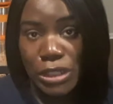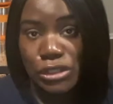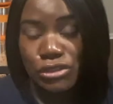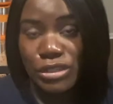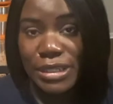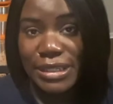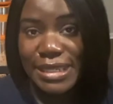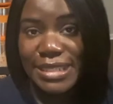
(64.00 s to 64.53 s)

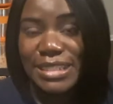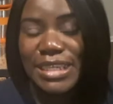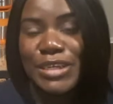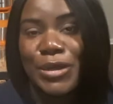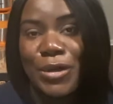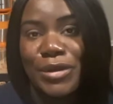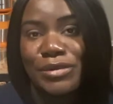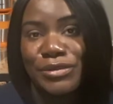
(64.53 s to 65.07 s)
registry list
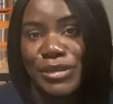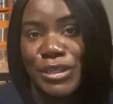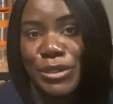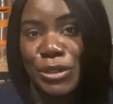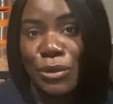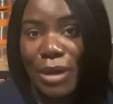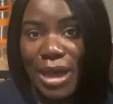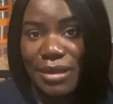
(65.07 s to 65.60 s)
in order for you
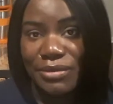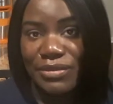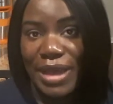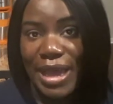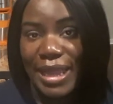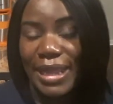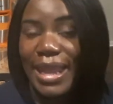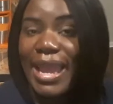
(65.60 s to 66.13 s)
to
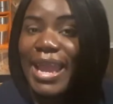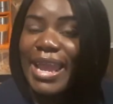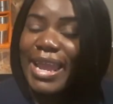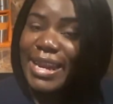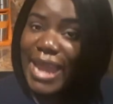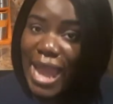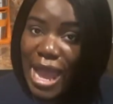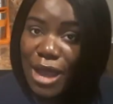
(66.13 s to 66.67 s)
qualify.
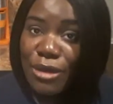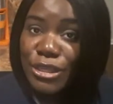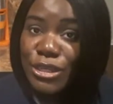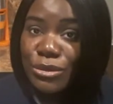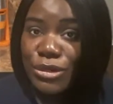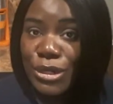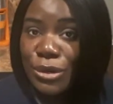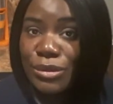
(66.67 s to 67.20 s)
And how
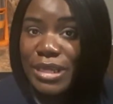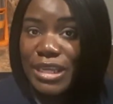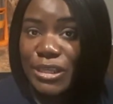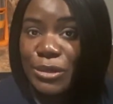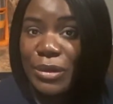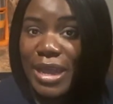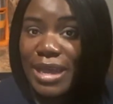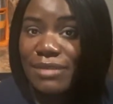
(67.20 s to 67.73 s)
you know that
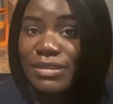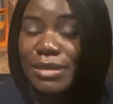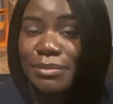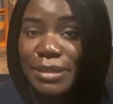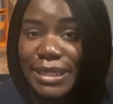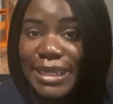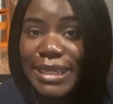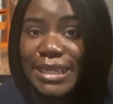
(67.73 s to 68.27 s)
you have
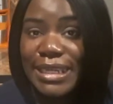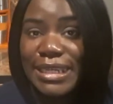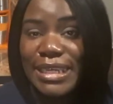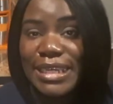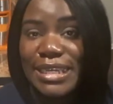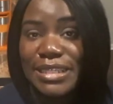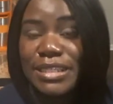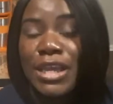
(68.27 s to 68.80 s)
completed it
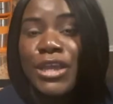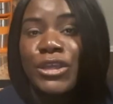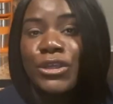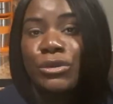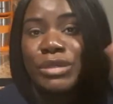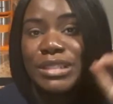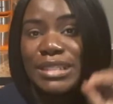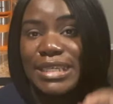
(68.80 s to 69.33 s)
is
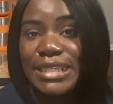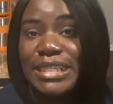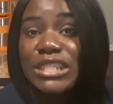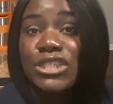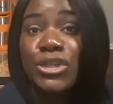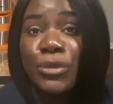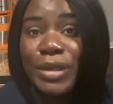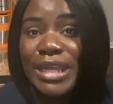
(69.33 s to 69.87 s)
you will see
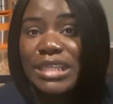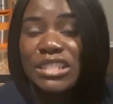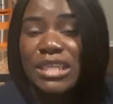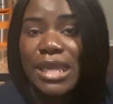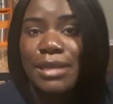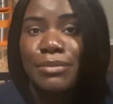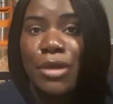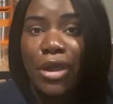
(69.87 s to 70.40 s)
these green
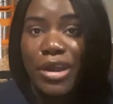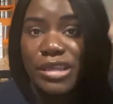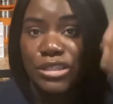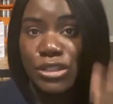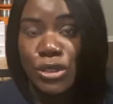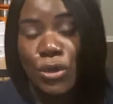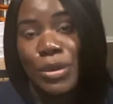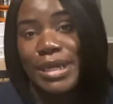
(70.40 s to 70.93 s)
check
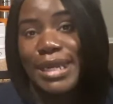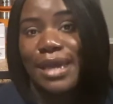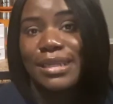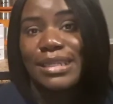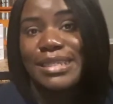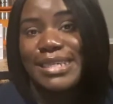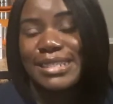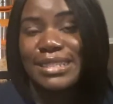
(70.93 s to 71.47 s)
marks going down
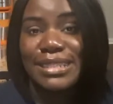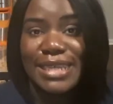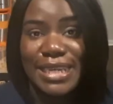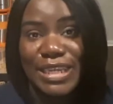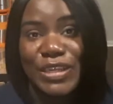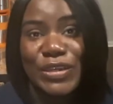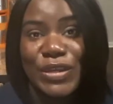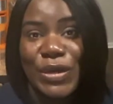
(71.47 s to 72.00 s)
the list
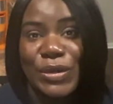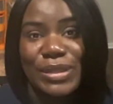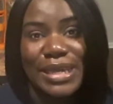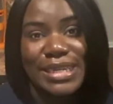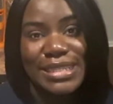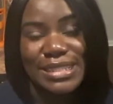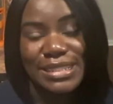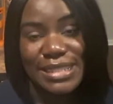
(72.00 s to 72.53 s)
letting you know
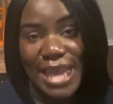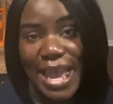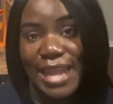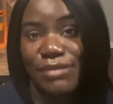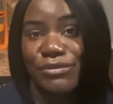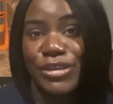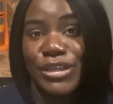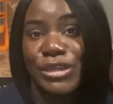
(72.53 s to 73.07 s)
that it's
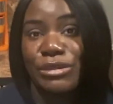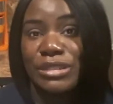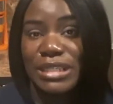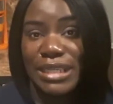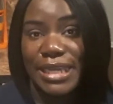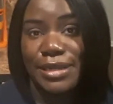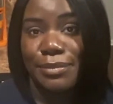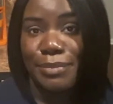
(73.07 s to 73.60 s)
time for you
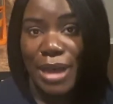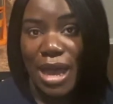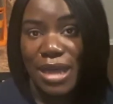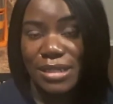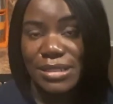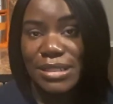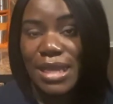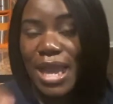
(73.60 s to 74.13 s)
to get a
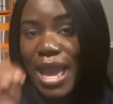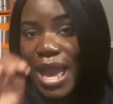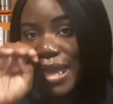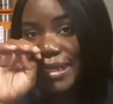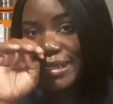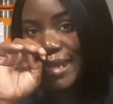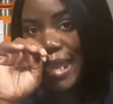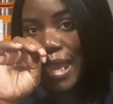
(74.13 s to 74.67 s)
box.
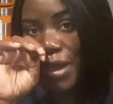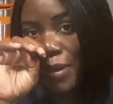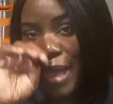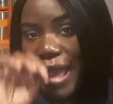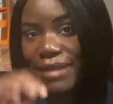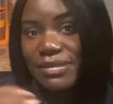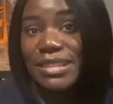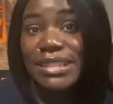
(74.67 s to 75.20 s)
Now,
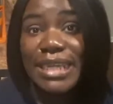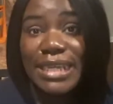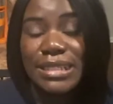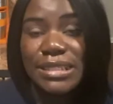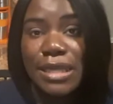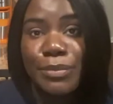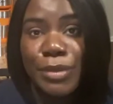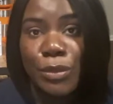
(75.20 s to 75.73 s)
I've
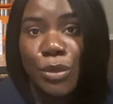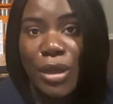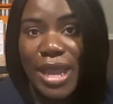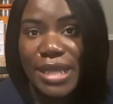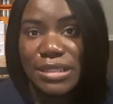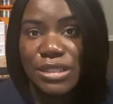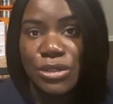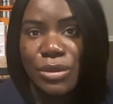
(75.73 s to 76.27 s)
seen some people
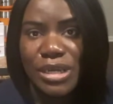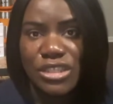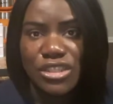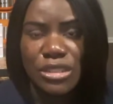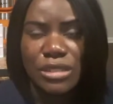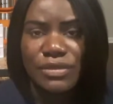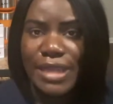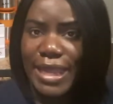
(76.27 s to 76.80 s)
ask the
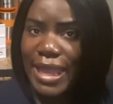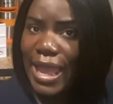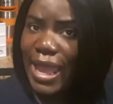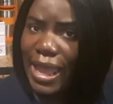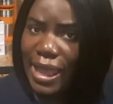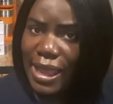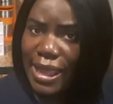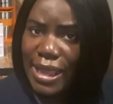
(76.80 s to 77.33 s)
question of like,
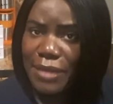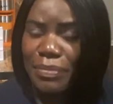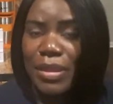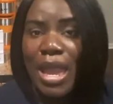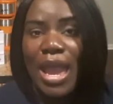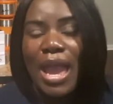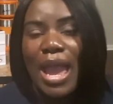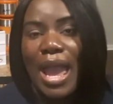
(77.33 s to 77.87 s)
hey,
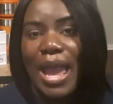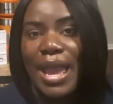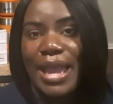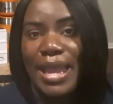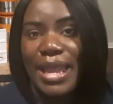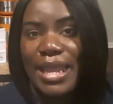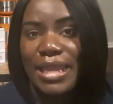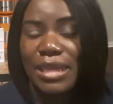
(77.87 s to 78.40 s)

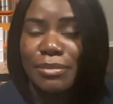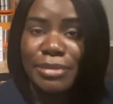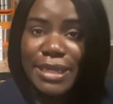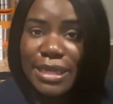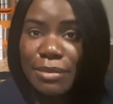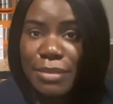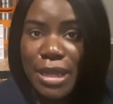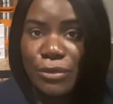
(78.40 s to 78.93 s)
I
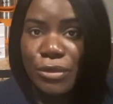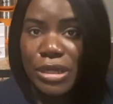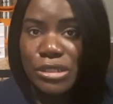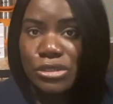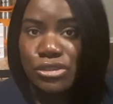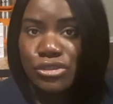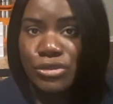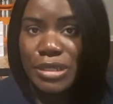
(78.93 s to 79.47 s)
completed my
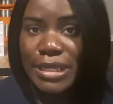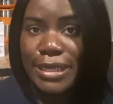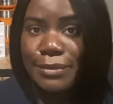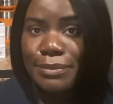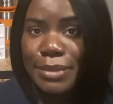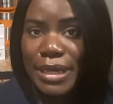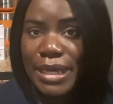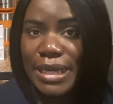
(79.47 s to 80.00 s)

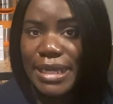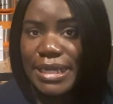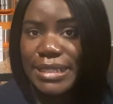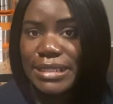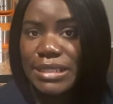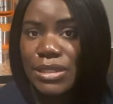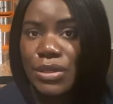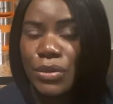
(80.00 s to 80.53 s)
registry,
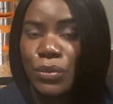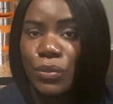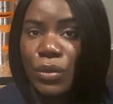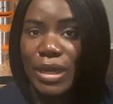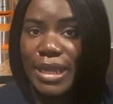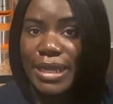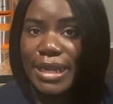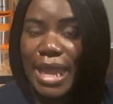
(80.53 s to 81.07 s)
but
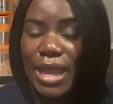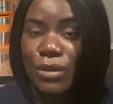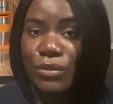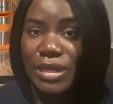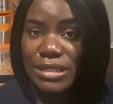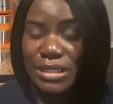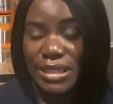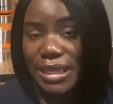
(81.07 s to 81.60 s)
when I
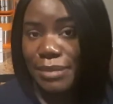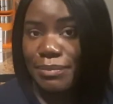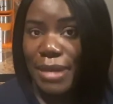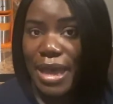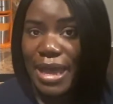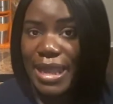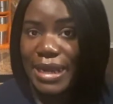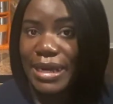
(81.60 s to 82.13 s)
went to get
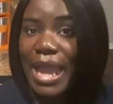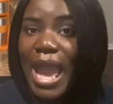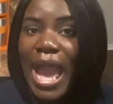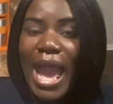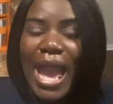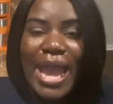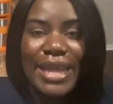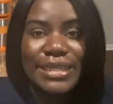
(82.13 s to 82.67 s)
mine,
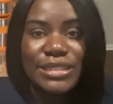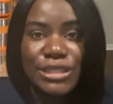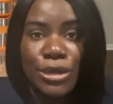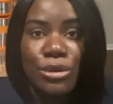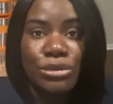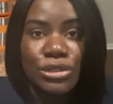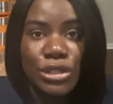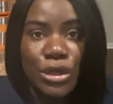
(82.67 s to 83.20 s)
I
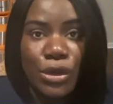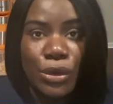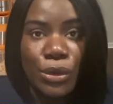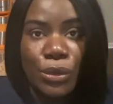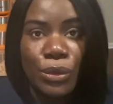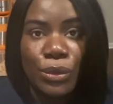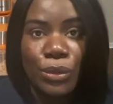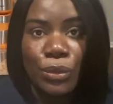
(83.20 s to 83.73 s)
don't
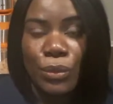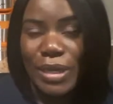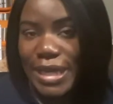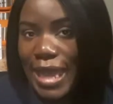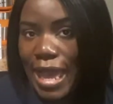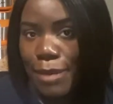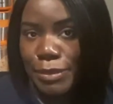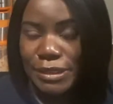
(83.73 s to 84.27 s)
know what
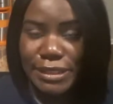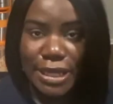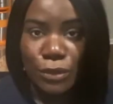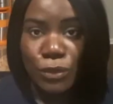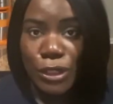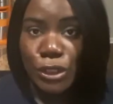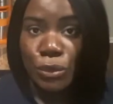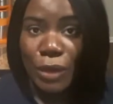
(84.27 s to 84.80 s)
happens.
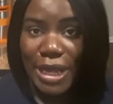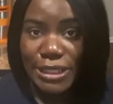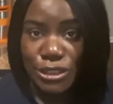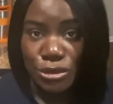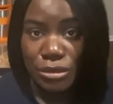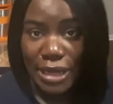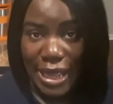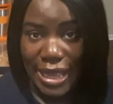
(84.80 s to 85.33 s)
Like, what do I
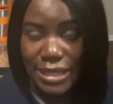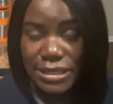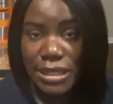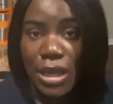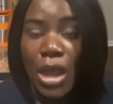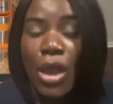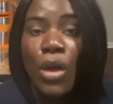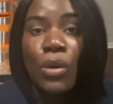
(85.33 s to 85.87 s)
do next?
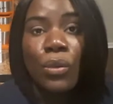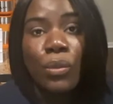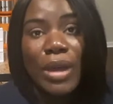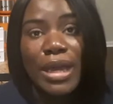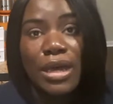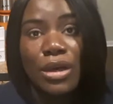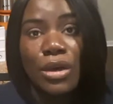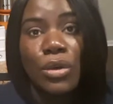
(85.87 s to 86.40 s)

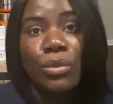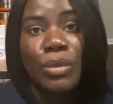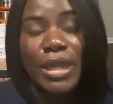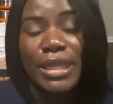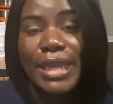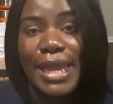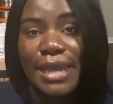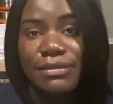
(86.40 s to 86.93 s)
Well,
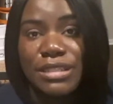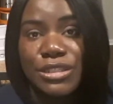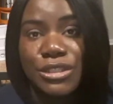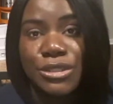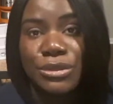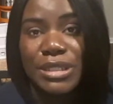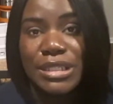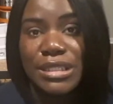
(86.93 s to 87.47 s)
what you have to
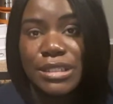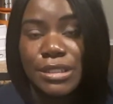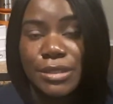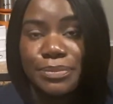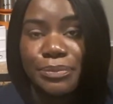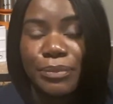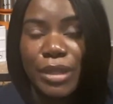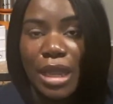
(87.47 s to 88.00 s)
do is